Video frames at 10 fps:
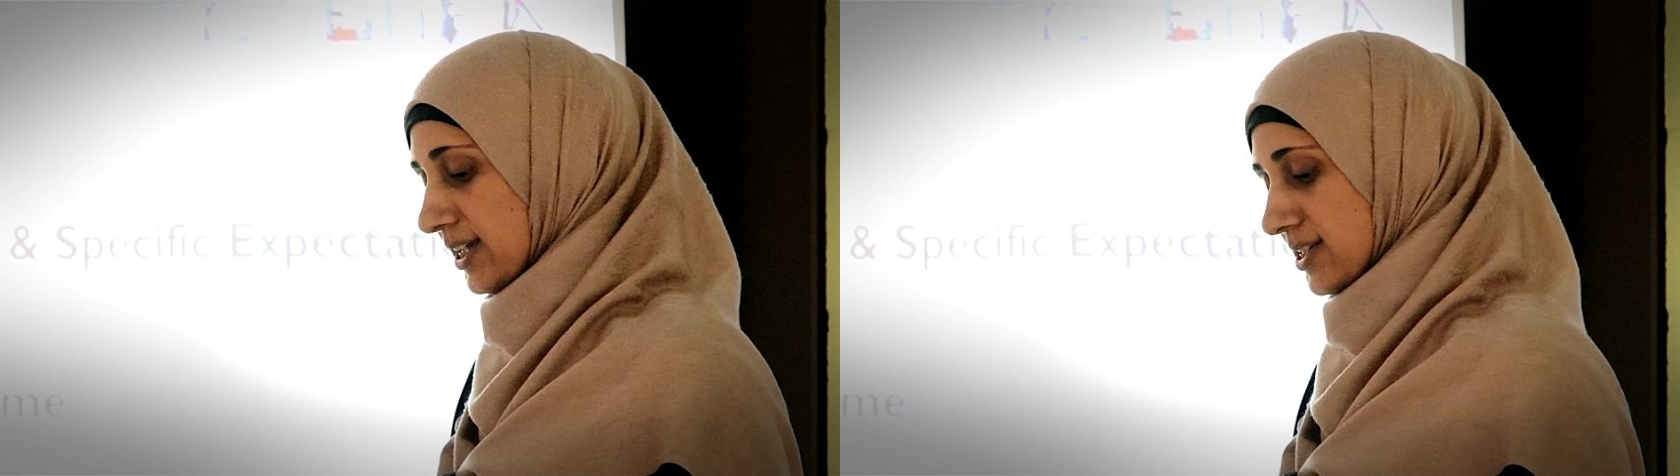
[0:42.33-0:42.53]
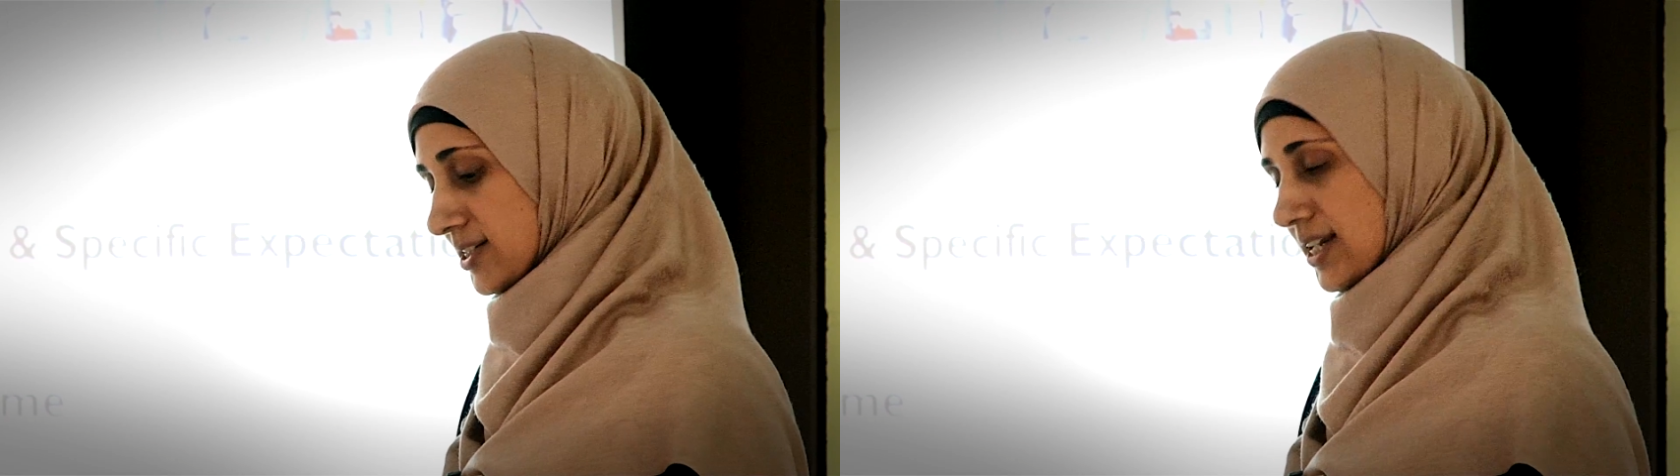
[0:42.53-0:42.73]

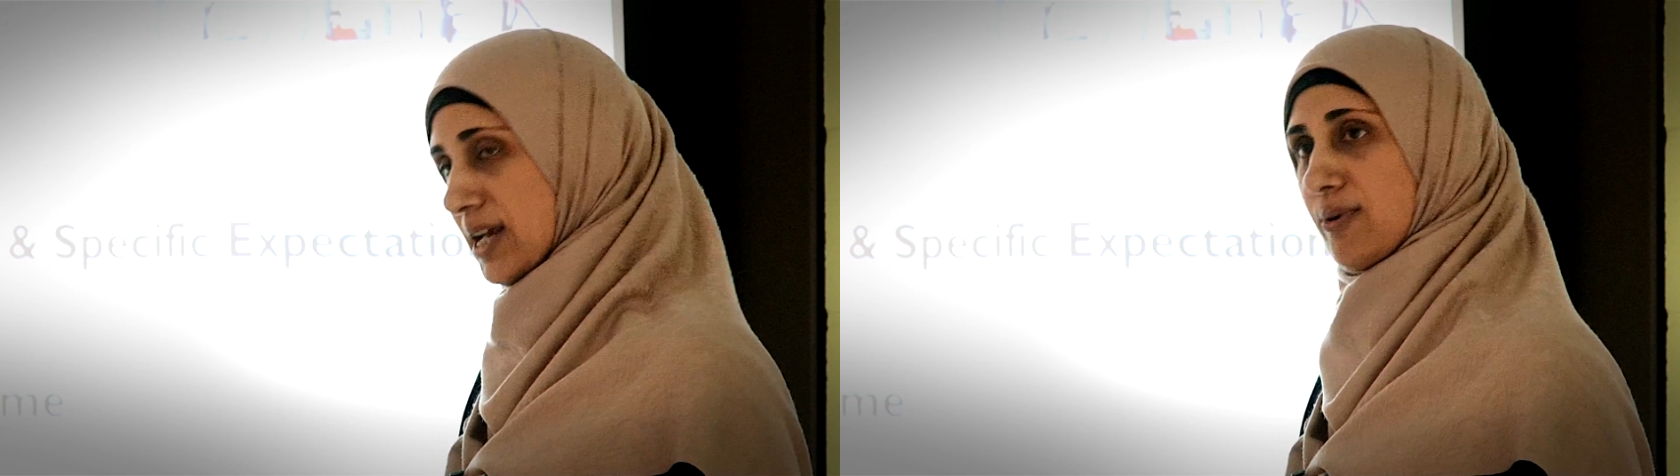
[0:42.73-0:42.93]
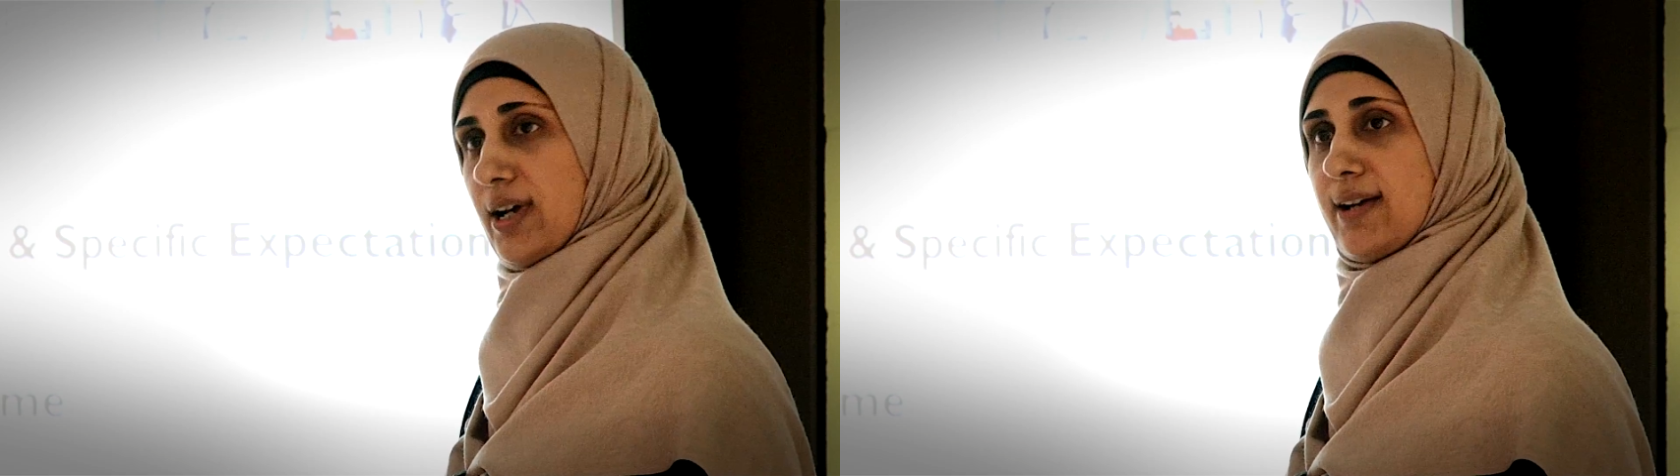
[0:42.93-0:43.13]
is to
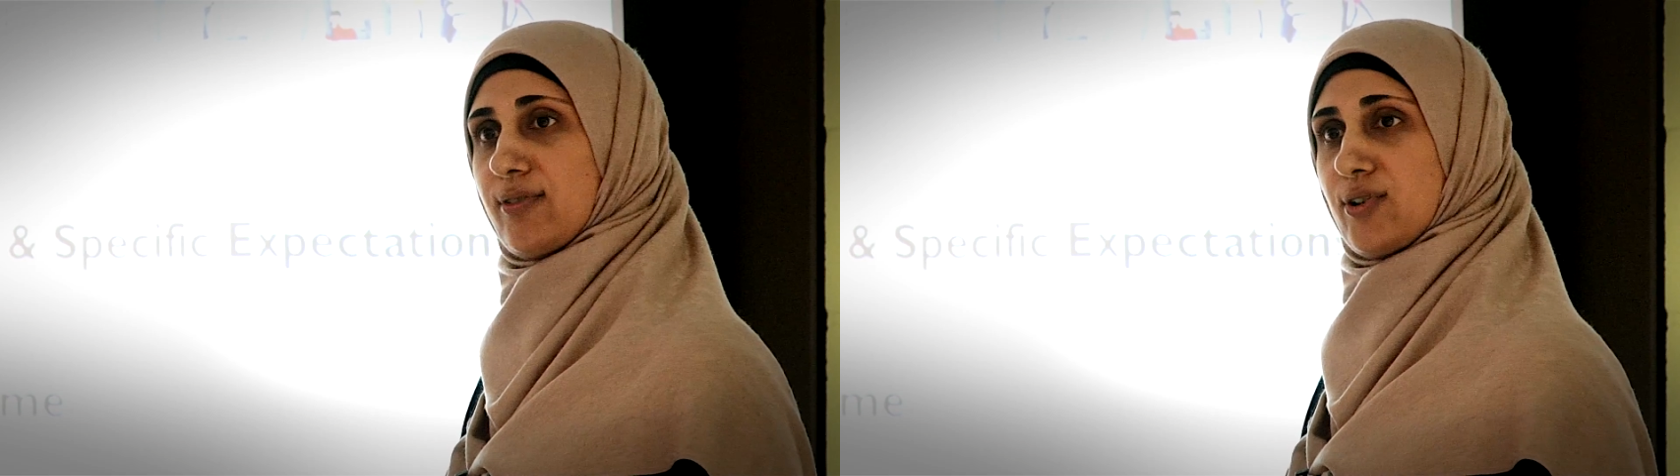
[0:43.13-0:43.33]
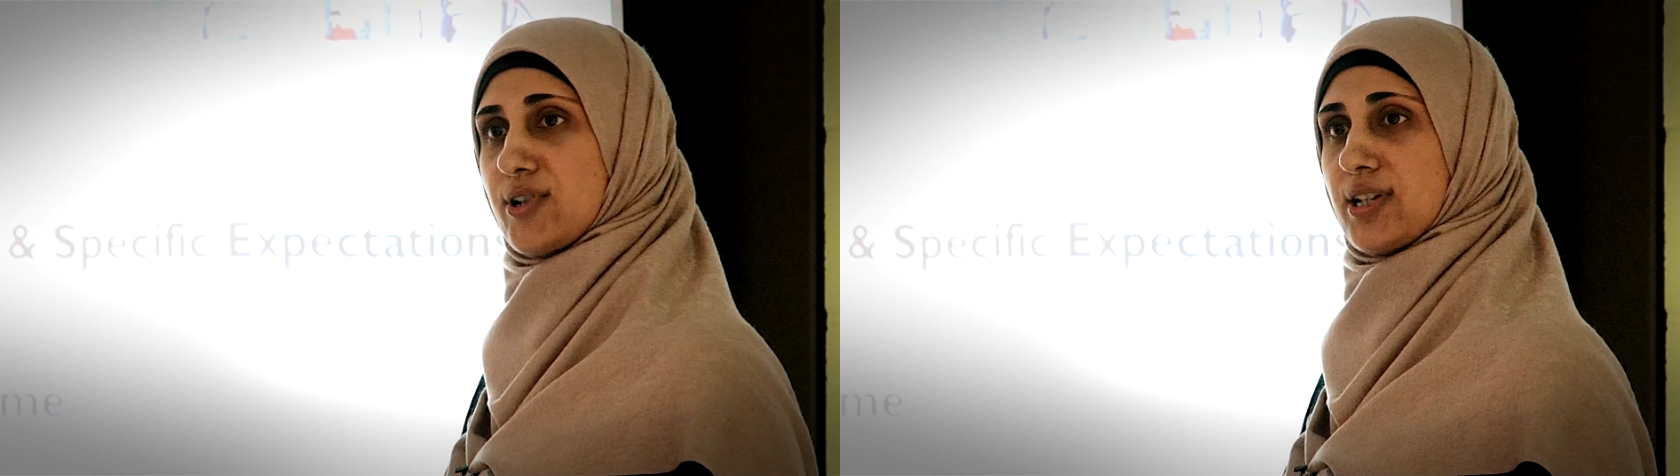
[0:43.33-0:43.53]
take what
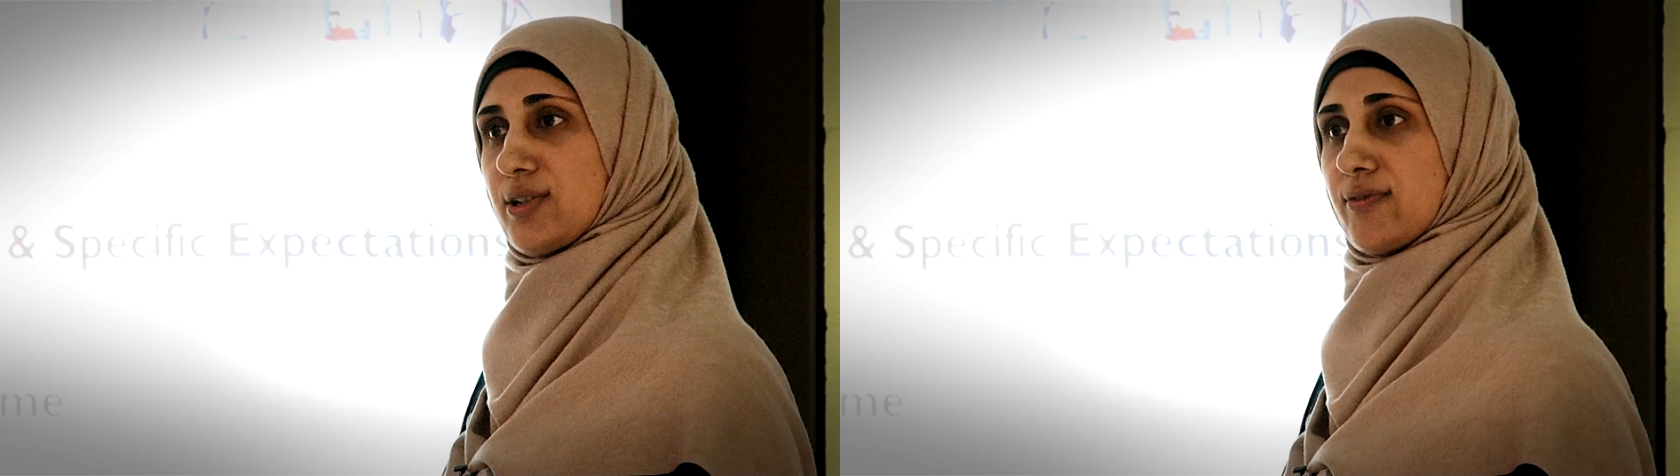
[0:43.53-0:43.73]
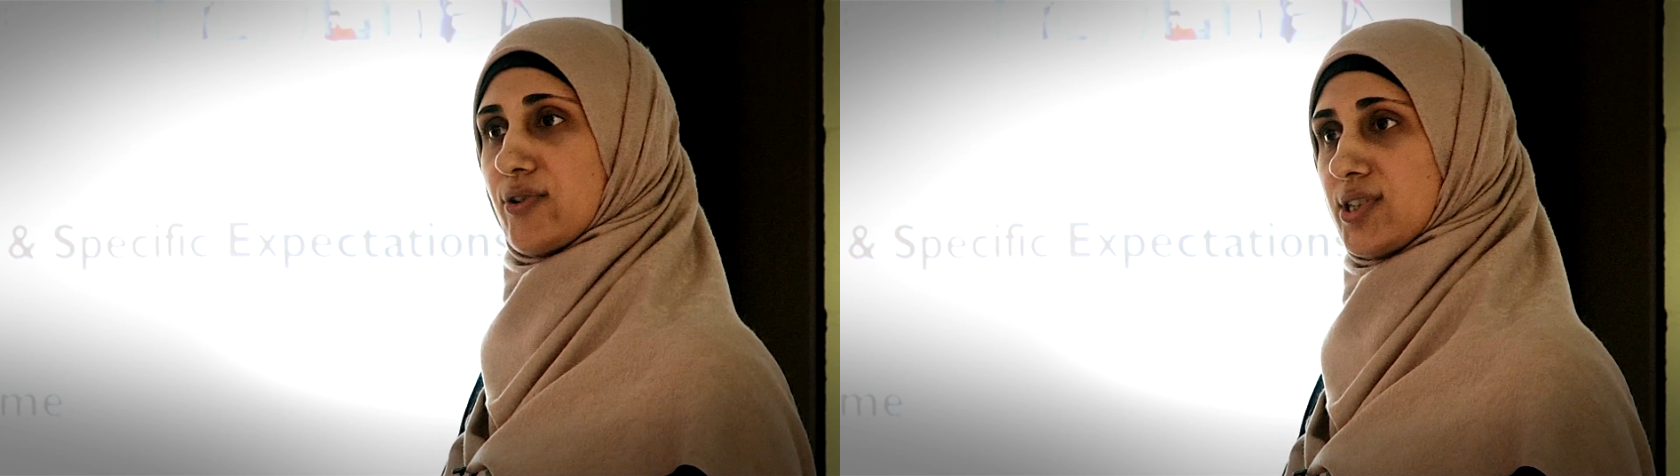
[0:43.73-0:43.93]
I've learned in
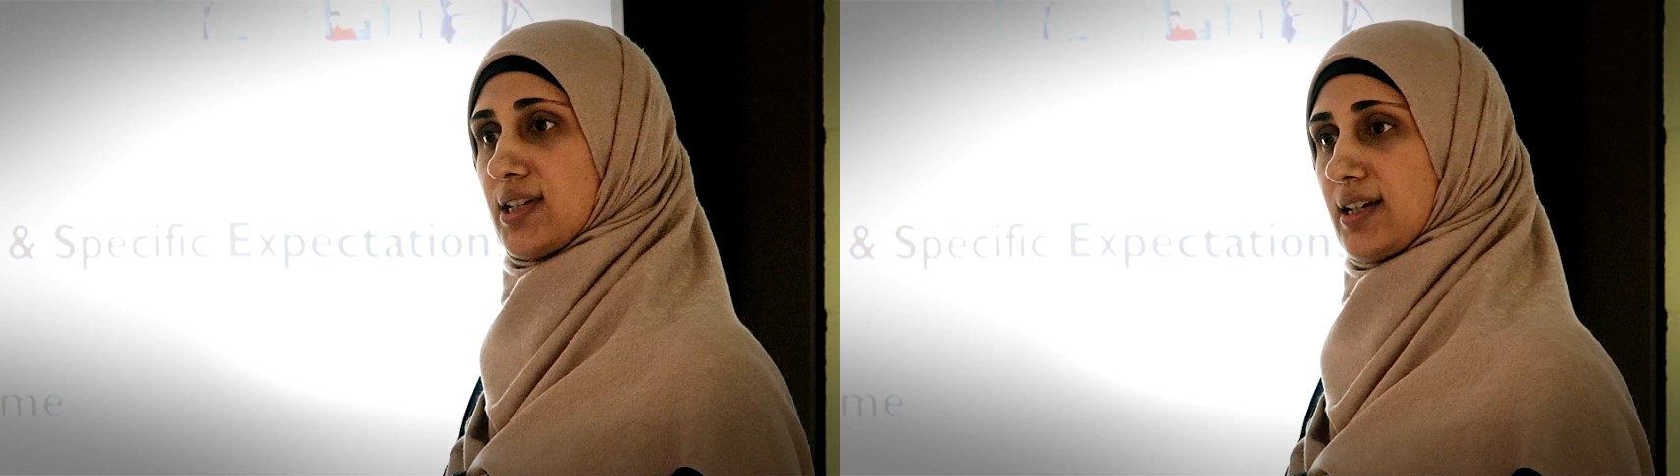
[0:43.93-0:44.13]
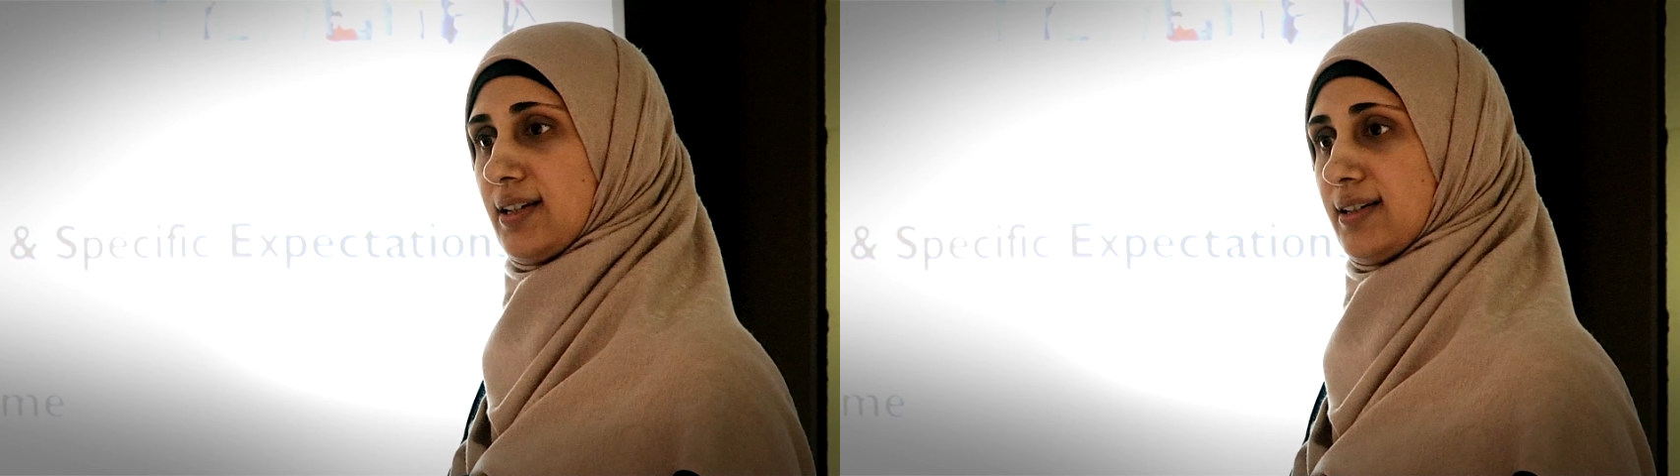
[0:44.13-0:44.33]

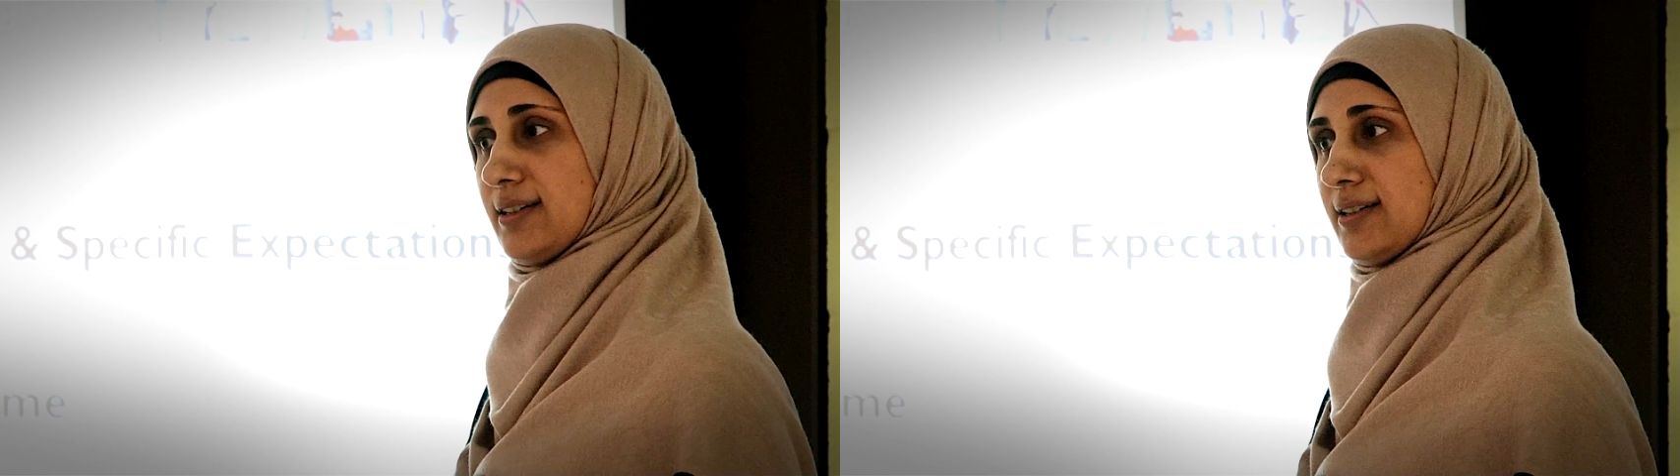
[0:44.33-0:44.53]
university